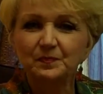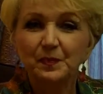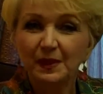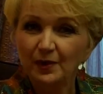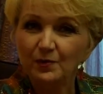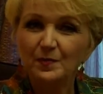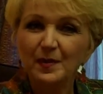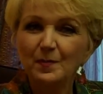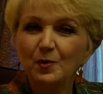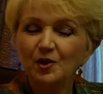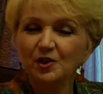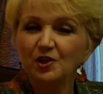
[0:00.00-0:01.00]
But I
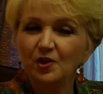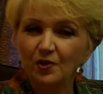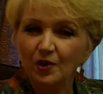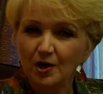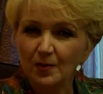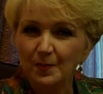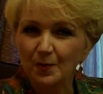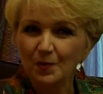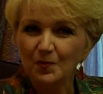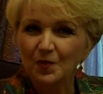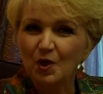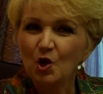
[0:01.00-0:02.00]
remember another couple
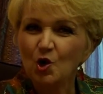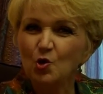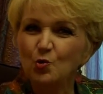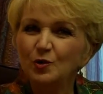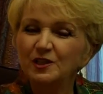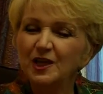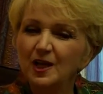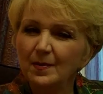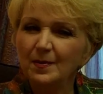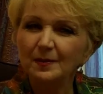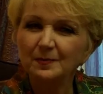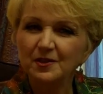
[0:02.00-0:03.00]
who would
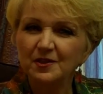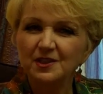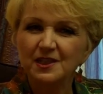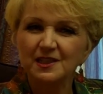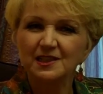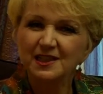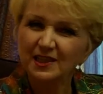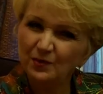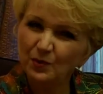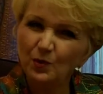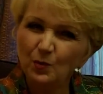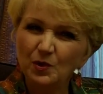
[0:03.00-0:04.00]
come up to the desk,
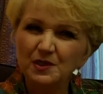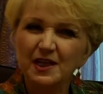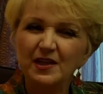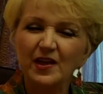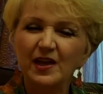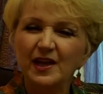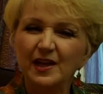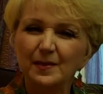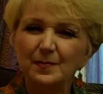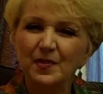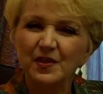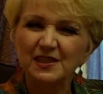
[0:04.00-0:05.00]
and one day they
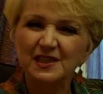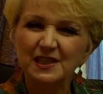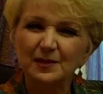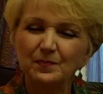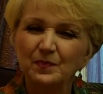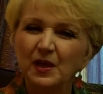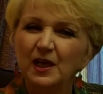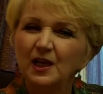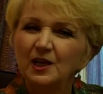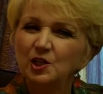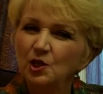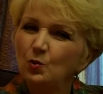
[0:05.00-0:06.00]
came and they said,
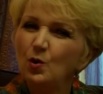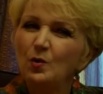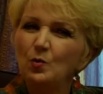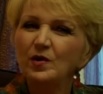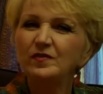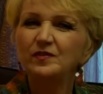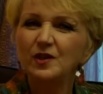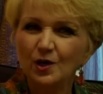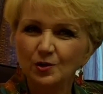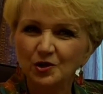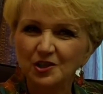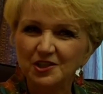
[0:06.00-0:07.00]
you know what, we've
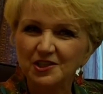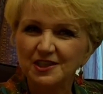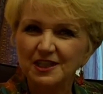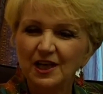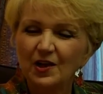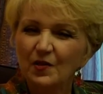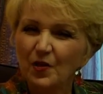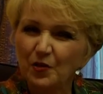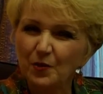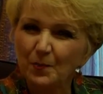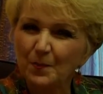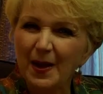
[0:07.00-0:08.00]
noticed that
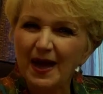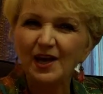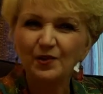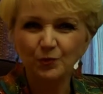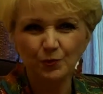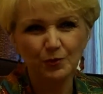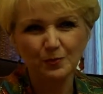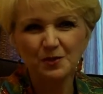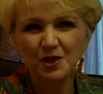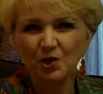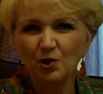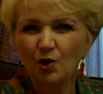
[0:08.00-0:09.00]
the bathrooms
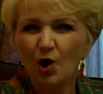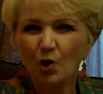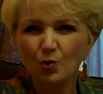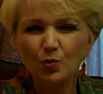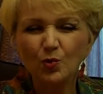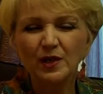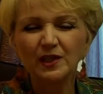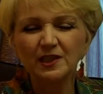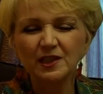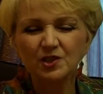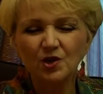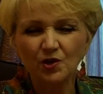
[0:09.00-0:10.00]
here are
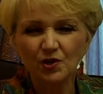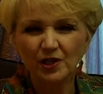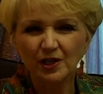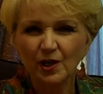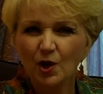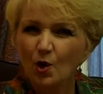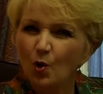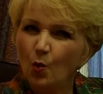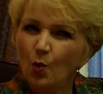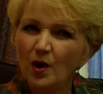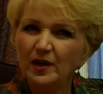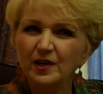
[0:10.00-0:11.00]
really dirty.
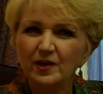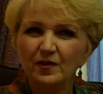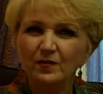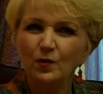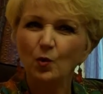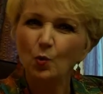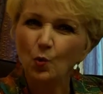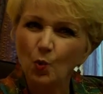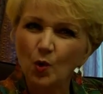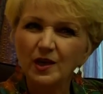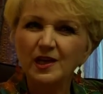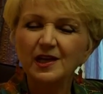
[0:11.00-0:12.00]
What if
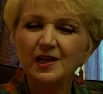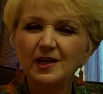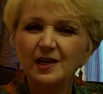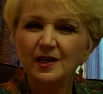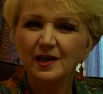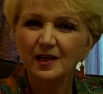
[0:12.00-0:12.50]
we